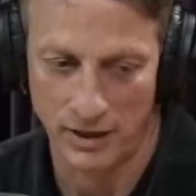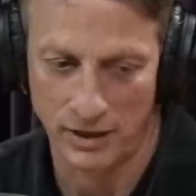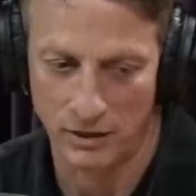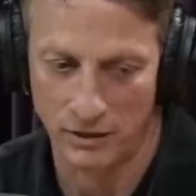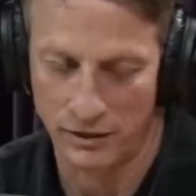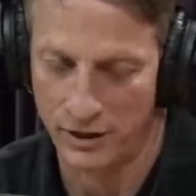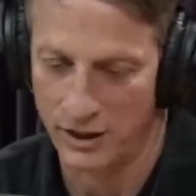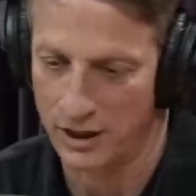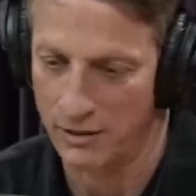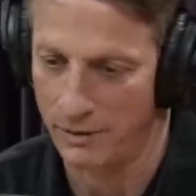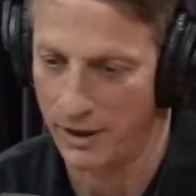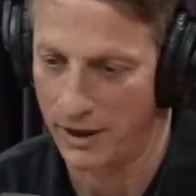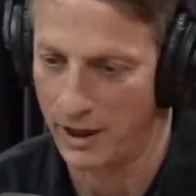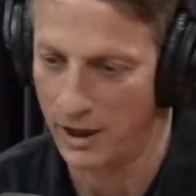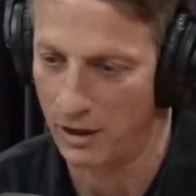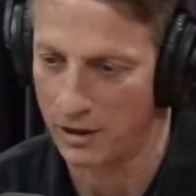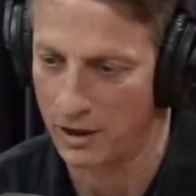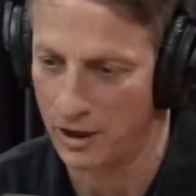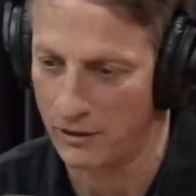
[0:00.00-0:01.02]
I don't think about
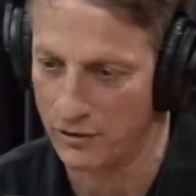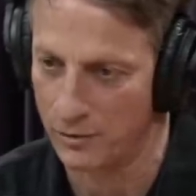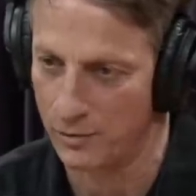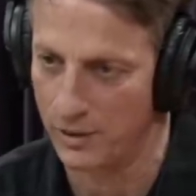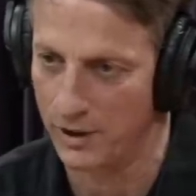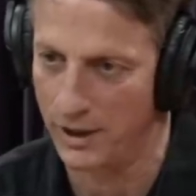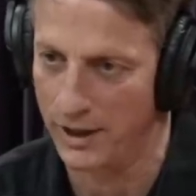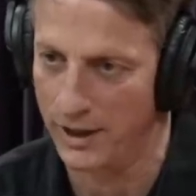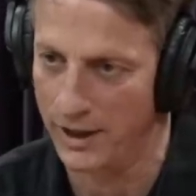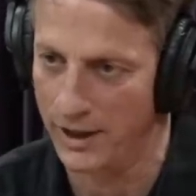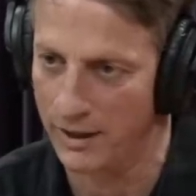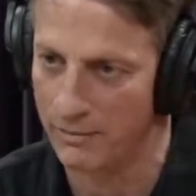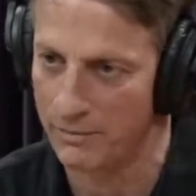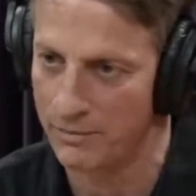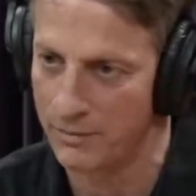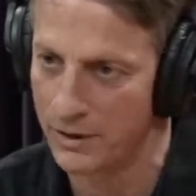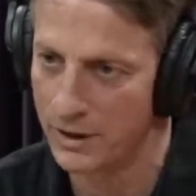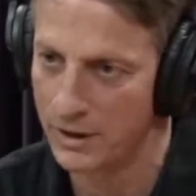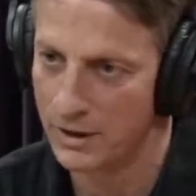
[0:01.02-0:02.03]
how comfortable I
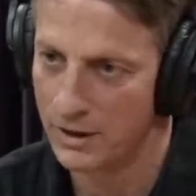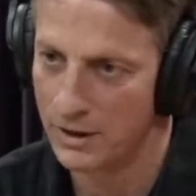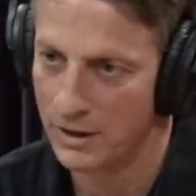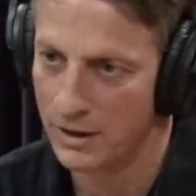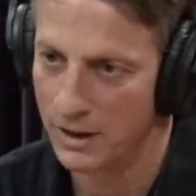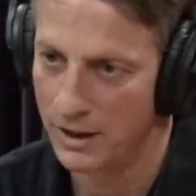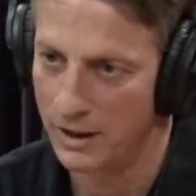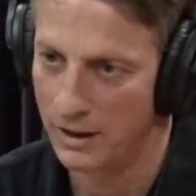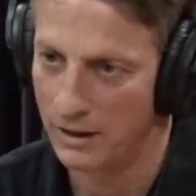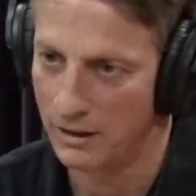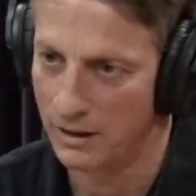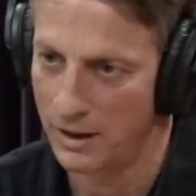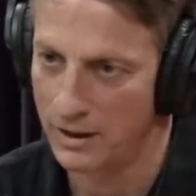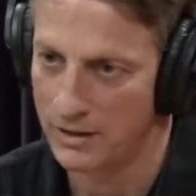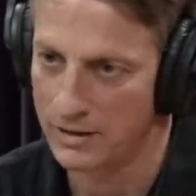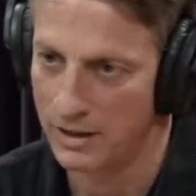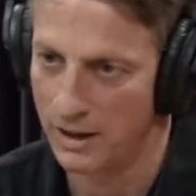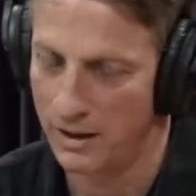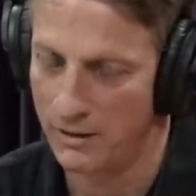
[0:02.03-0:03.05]
am and a
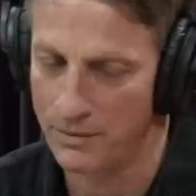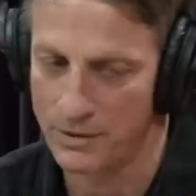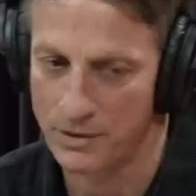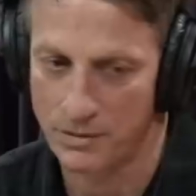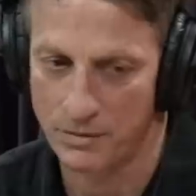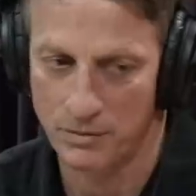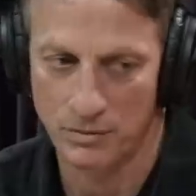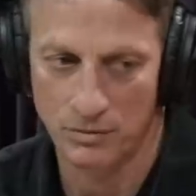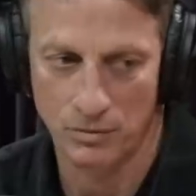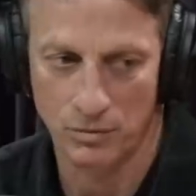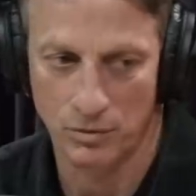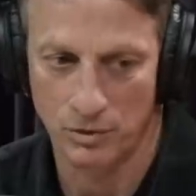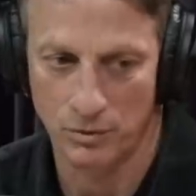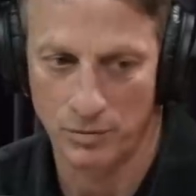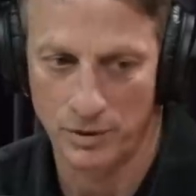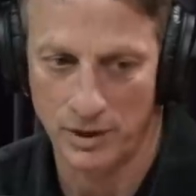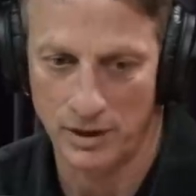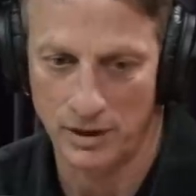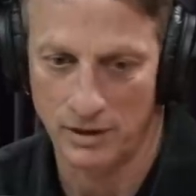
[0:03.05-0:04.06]
lot of times
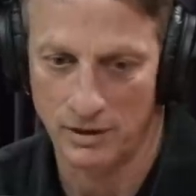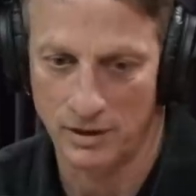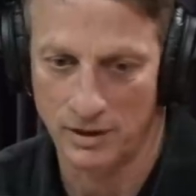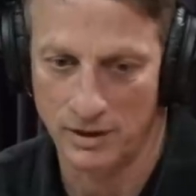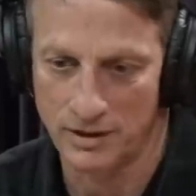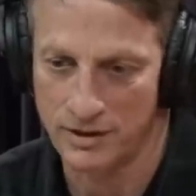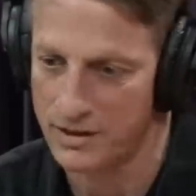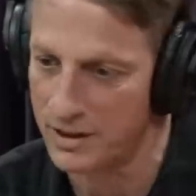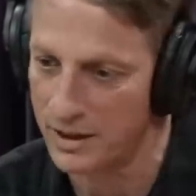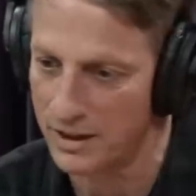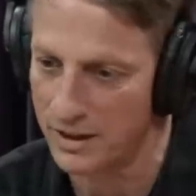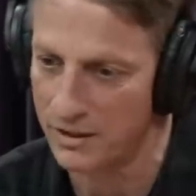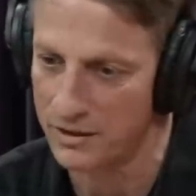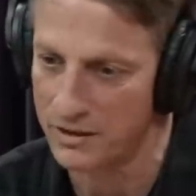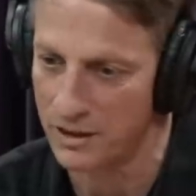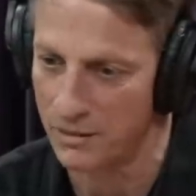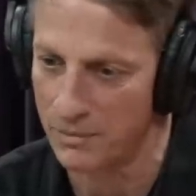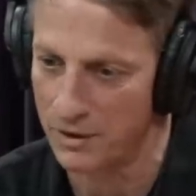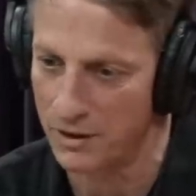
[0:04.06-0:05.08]
we'll be in a city
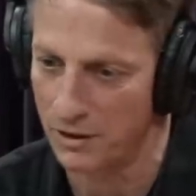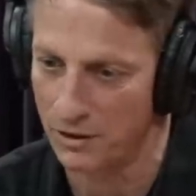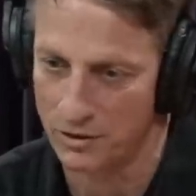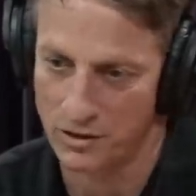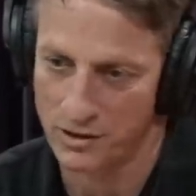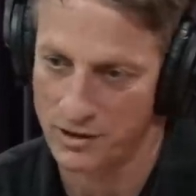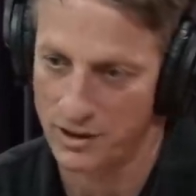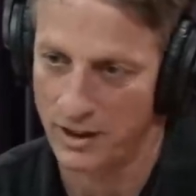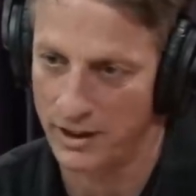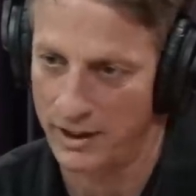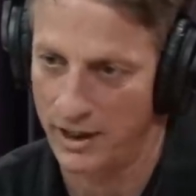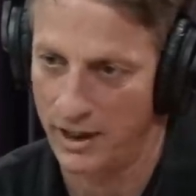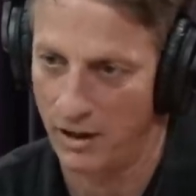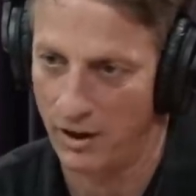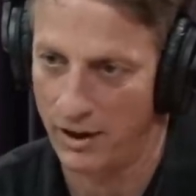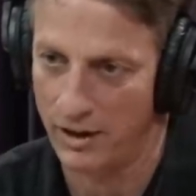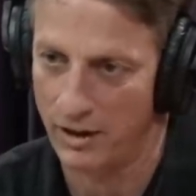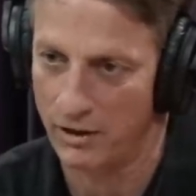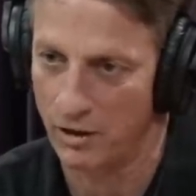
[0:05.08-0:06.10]
or something, or just like
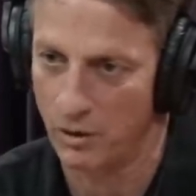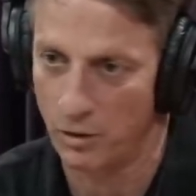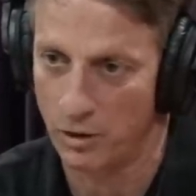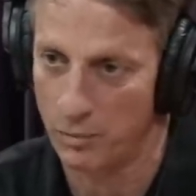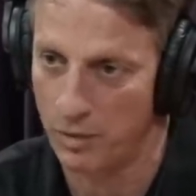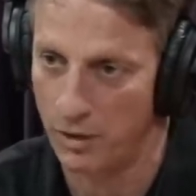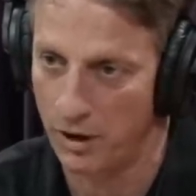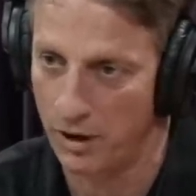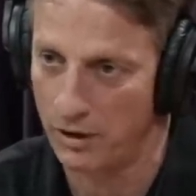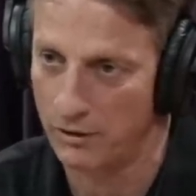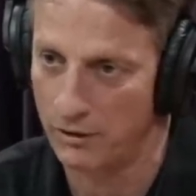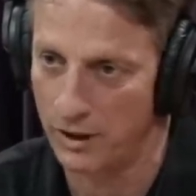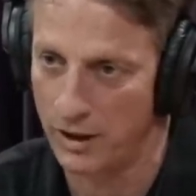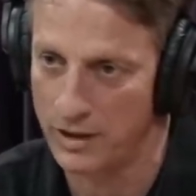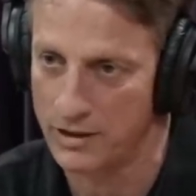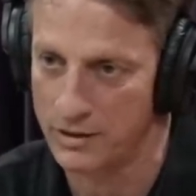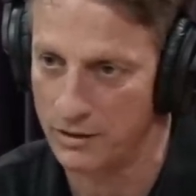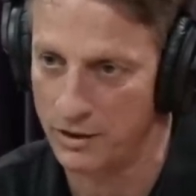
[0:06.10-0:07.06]
now, I didn't know where to park, right?